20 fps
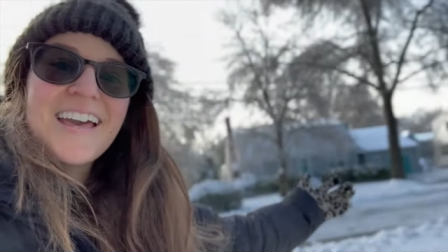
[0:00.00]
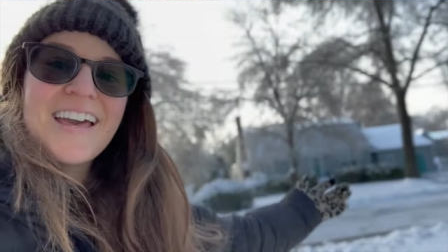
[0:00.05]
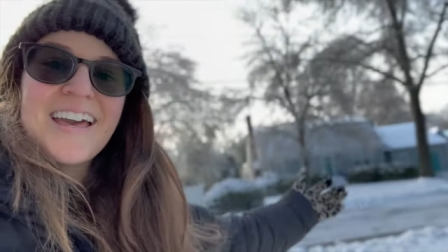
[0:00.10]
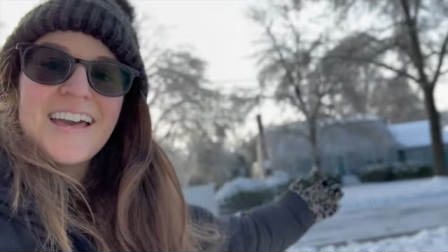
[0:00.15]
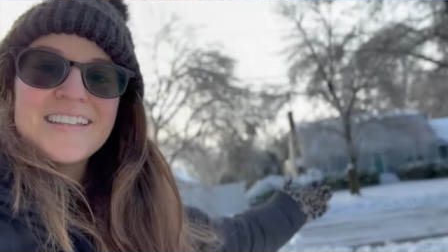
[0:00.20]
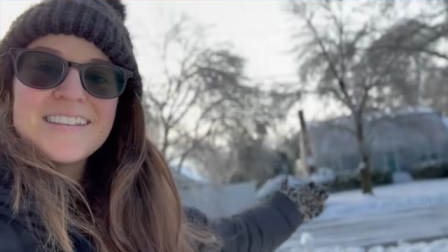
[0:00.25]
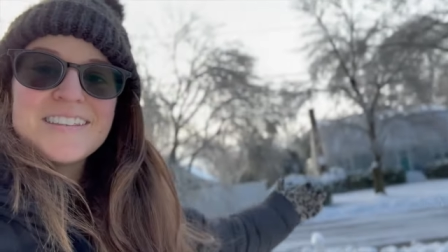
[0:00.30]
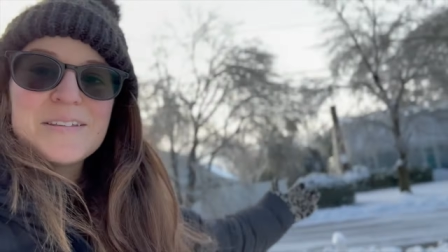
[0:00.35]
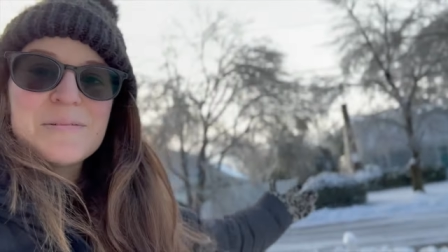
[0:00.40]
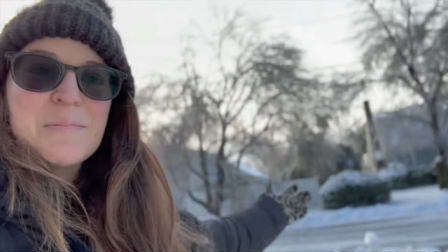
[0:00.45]

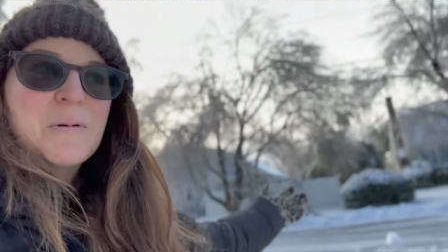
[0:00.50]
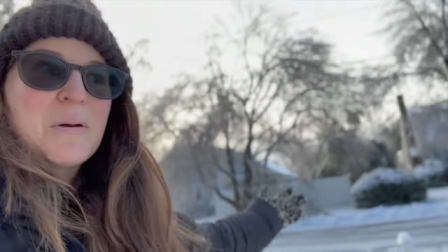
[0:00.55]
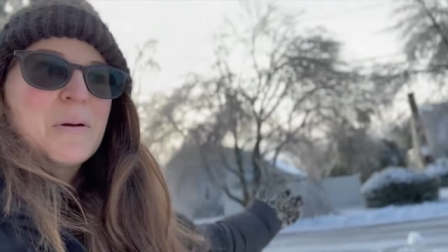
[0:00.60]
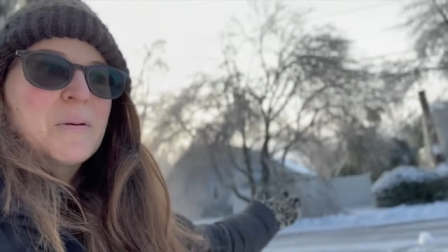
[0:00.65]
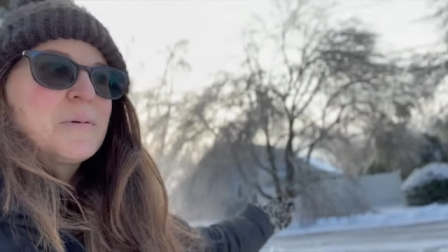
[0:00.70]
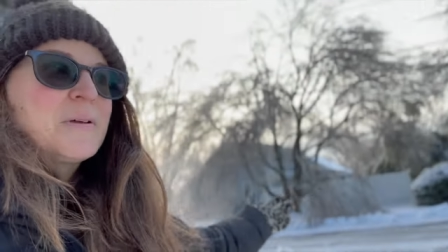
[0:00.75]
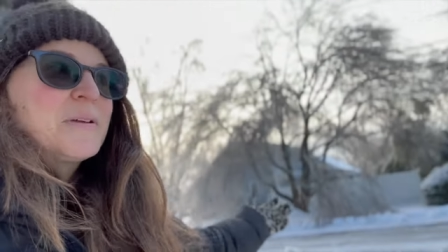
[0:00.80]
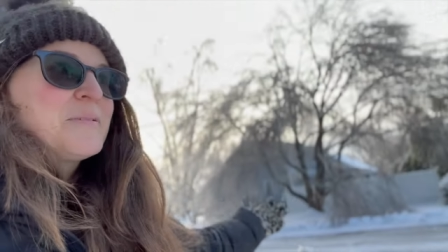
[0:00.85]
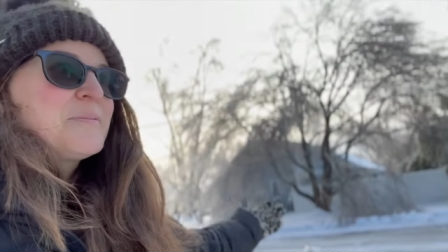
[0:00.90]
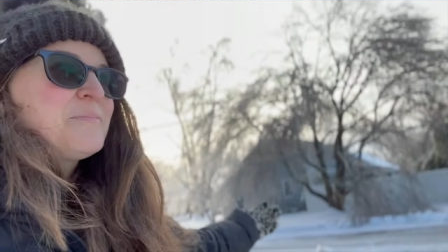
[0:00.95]
at the
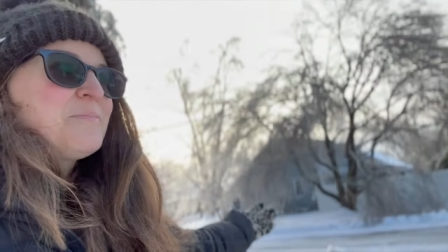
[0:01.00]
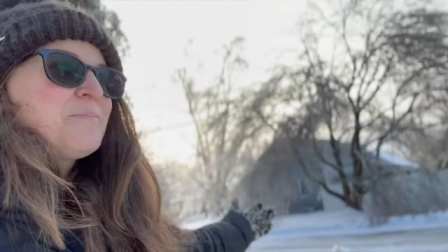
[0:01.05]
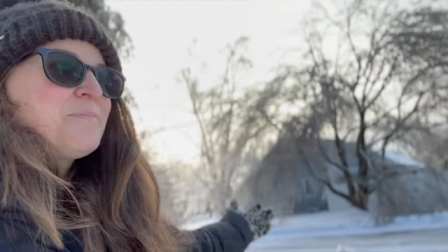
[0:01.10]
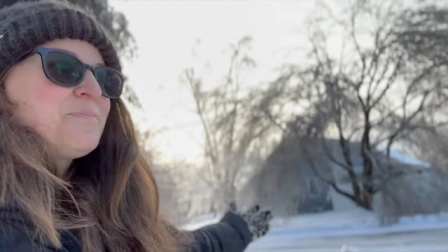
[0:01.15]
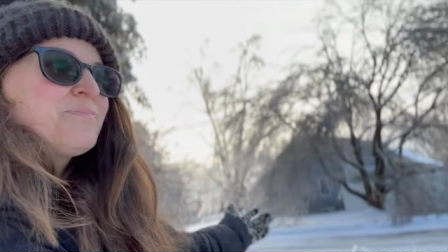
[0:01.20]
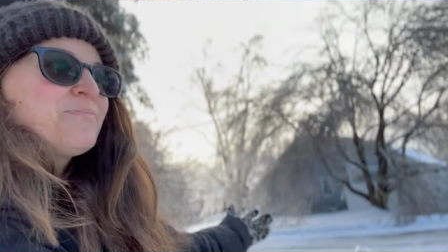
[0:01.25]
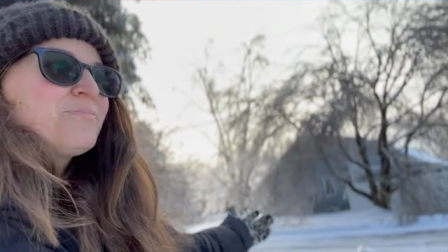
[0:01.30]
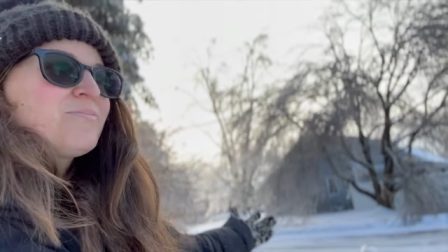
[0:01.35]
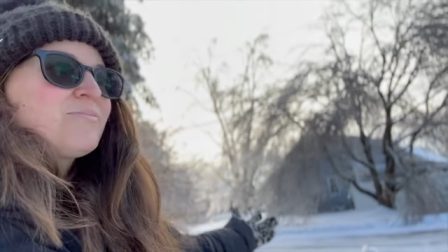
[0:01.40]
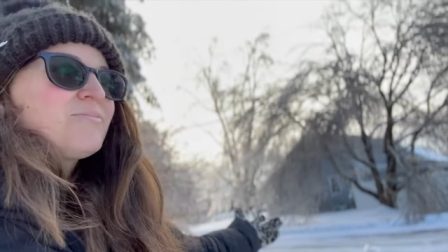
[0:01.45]
moment.
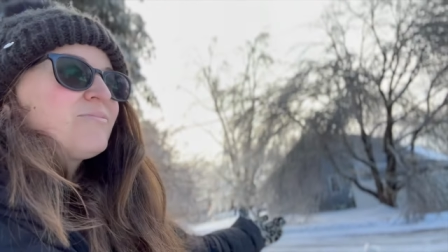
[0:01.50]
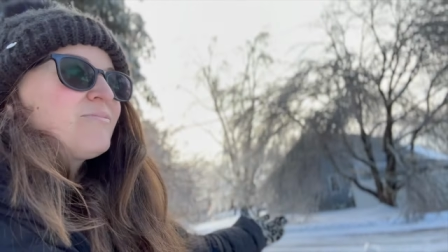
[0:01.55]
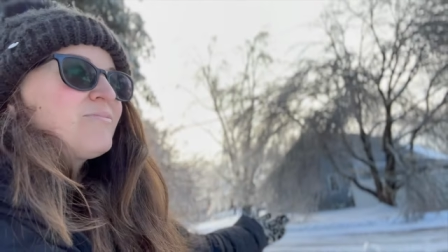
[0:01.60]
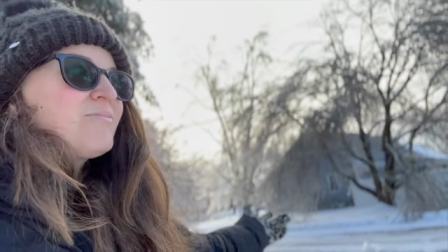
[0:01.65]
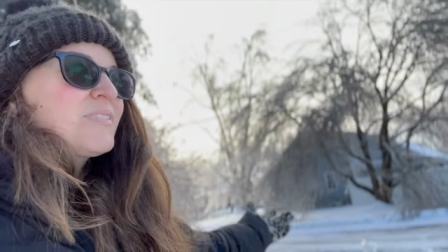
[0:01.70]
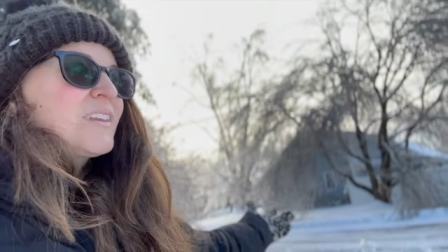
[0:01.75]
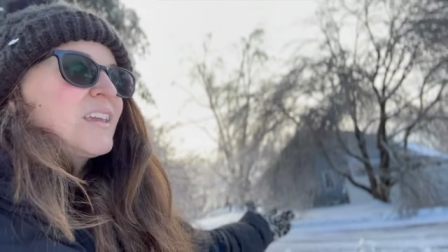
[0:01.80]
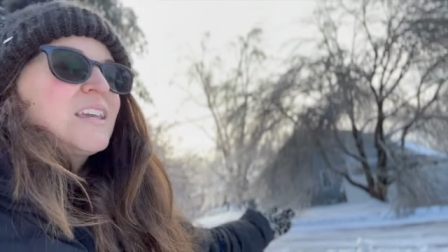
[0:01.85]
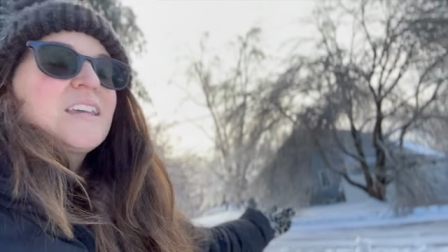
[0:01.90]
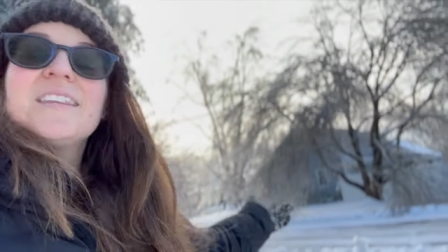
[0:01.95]

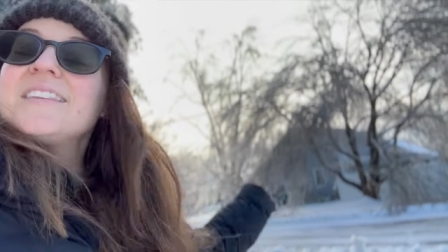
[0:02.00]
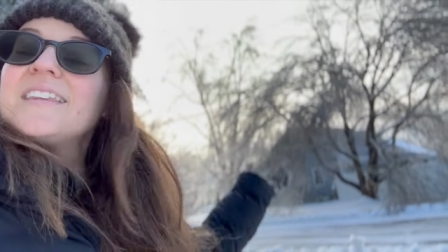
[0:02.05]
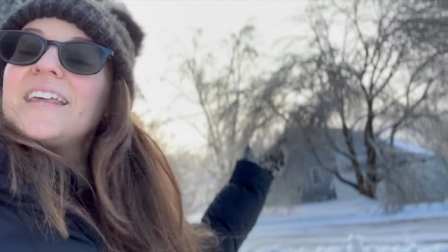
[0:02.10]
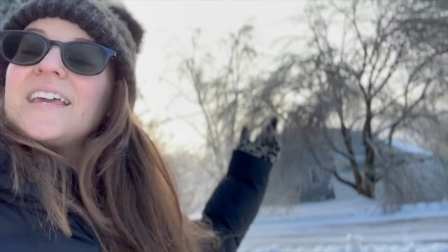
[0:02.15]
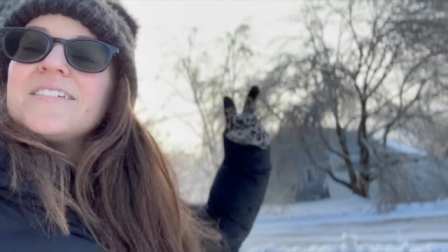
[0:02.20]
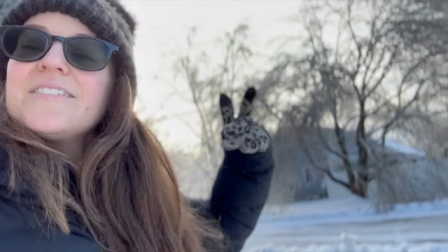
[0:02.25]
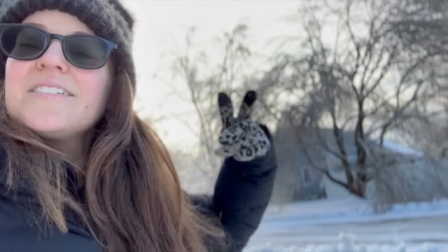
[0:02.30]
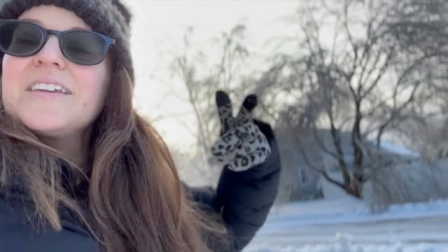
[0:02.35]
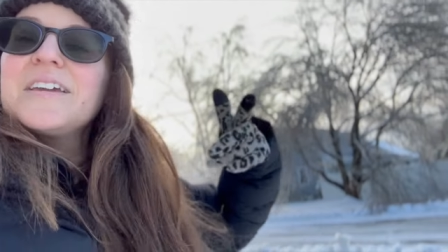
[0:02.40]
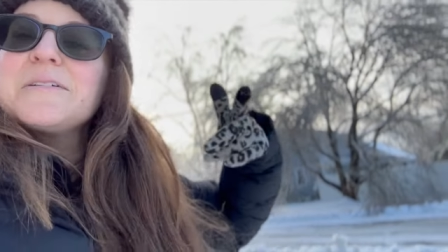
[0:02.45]

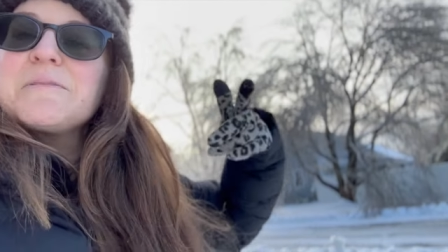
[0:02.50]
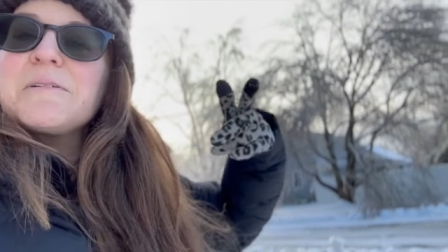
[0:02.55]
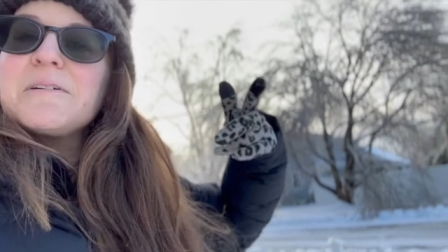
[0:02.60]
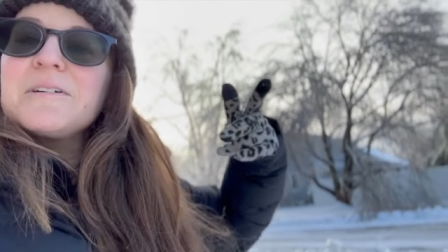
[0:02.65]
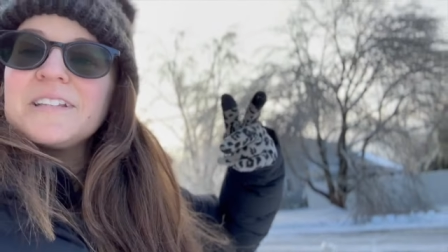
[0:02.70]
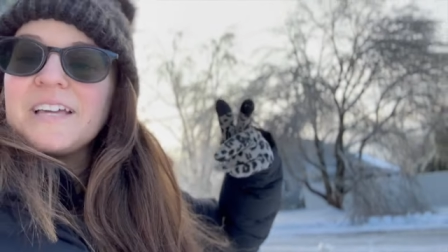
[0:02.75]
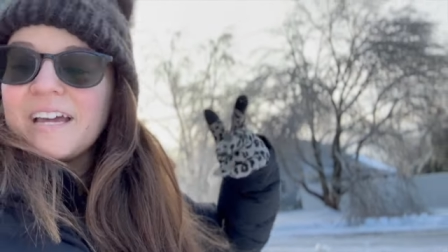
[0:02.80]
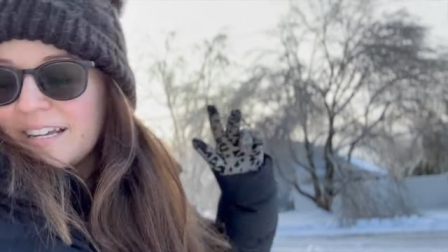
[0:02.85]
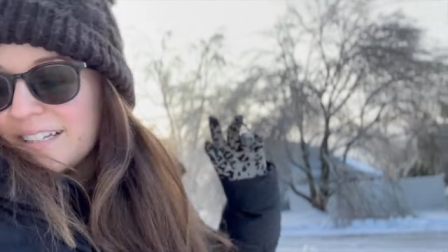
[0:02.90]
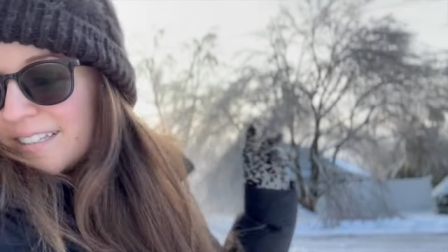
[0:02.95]
Thankfully, it
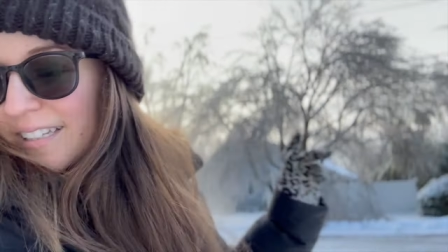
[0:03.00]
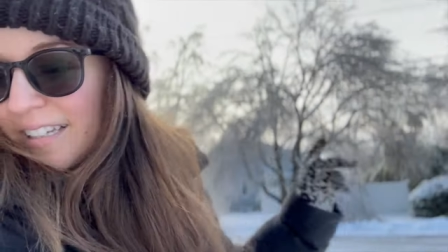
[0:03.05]
won't last